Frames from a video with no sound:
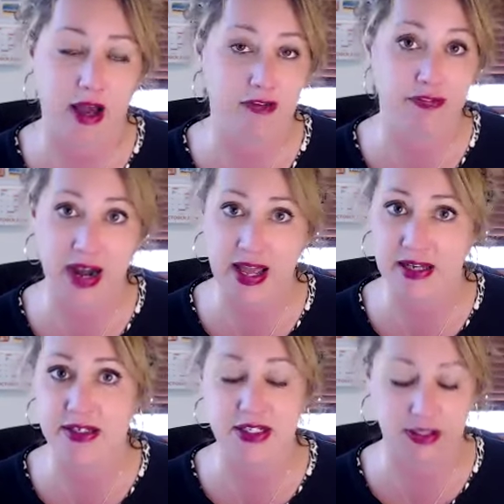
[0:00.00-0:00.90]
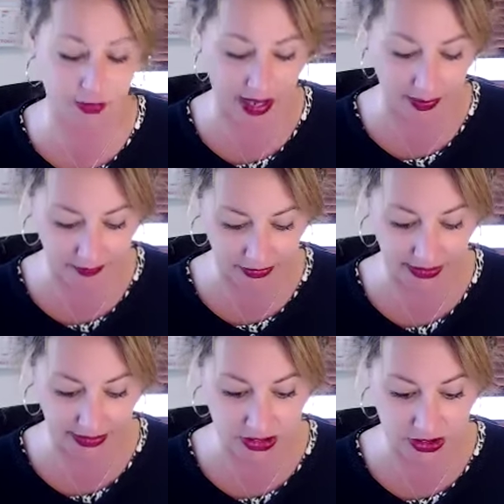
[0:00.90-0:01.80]
a friend, you know, however you'd
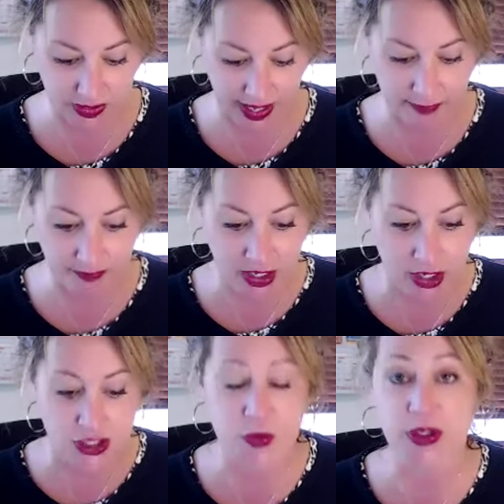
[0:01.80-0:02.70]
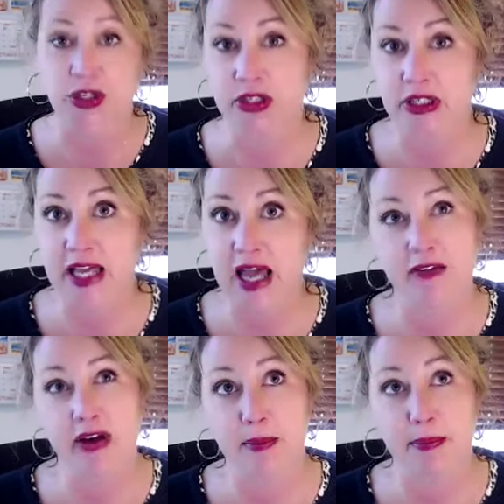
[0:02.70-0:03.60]
like to do that. So we currently have,
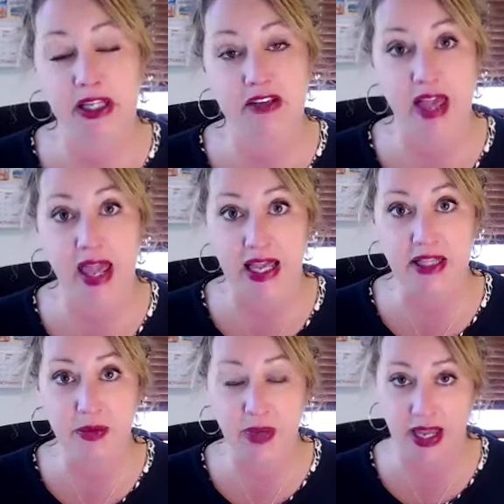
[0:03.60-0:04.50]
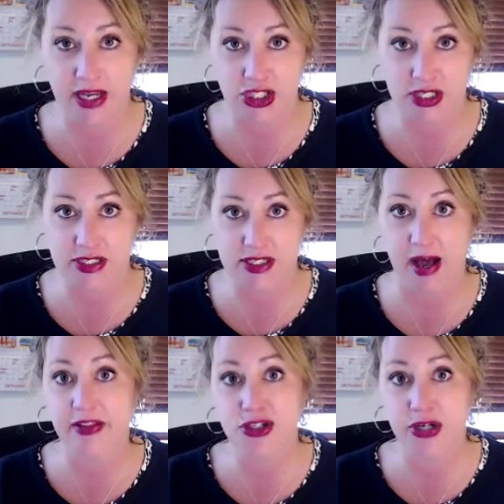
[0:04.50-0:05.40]
I believe, eight locations
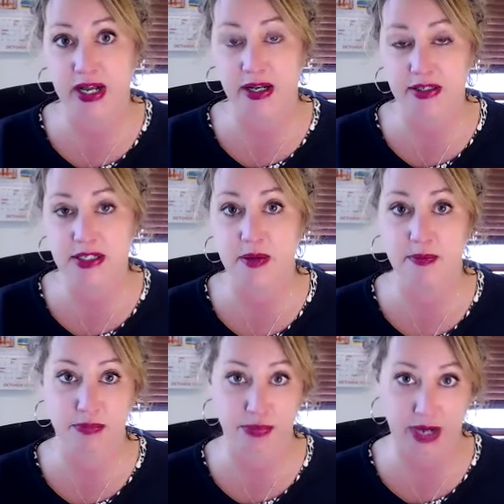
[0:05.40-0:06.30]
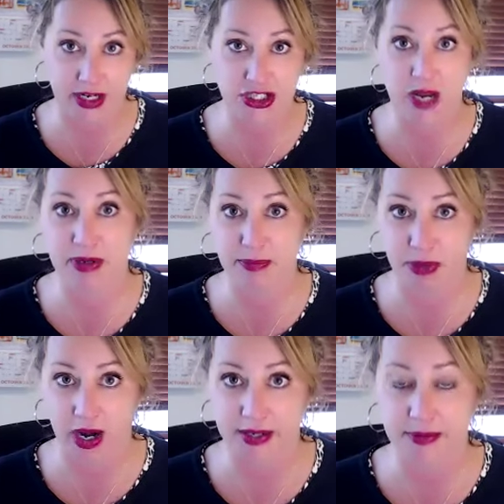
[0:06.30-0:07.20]
on the trails, Branch and
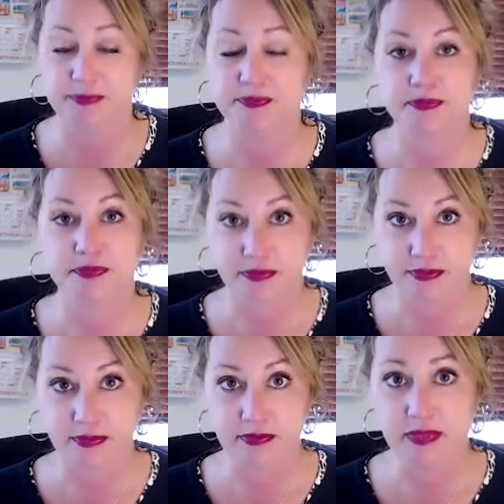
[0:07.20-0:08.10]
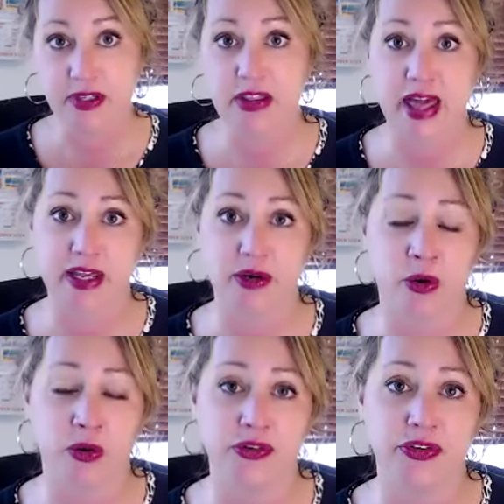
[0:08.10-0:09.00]
McBride, that can
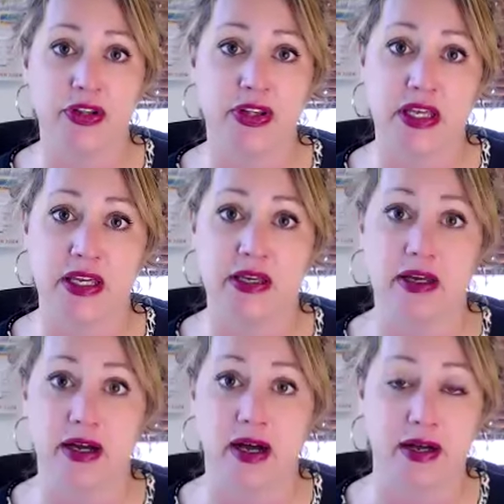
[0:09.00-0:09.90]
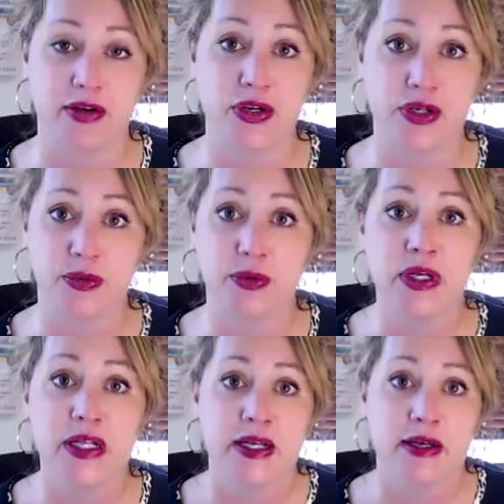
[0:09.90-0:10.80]
hold the new
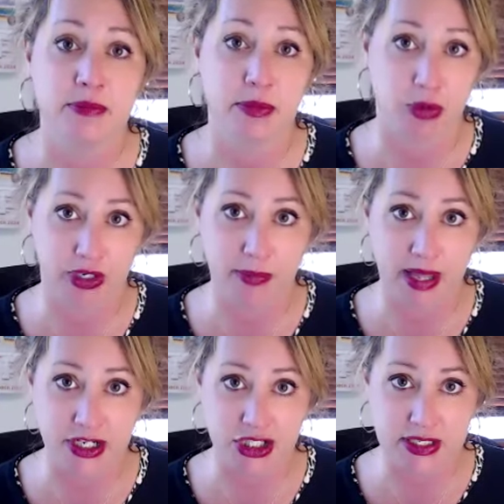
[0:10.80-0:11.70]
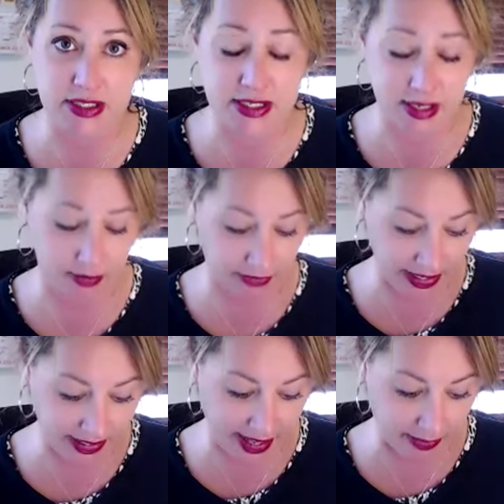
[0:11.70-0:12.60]
memorial benches.
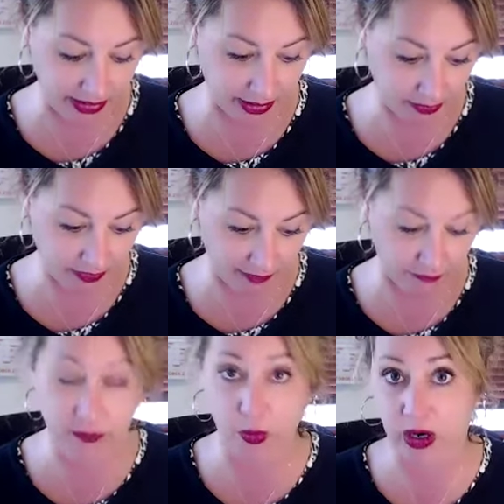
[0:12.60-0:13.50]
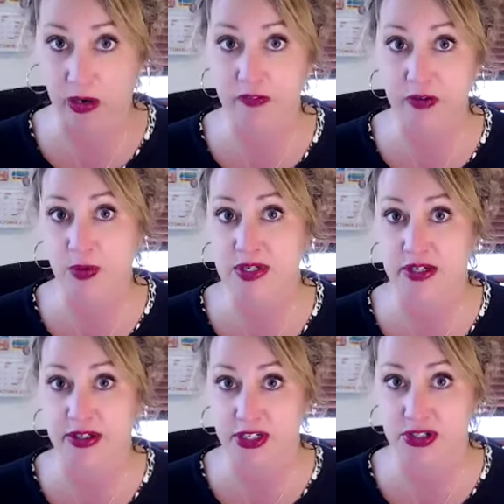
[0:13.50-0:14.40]
Right now, I think we've got four folks that
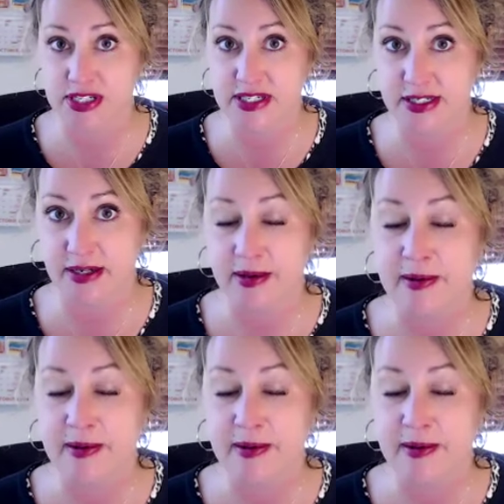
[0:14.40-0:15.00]
are interested.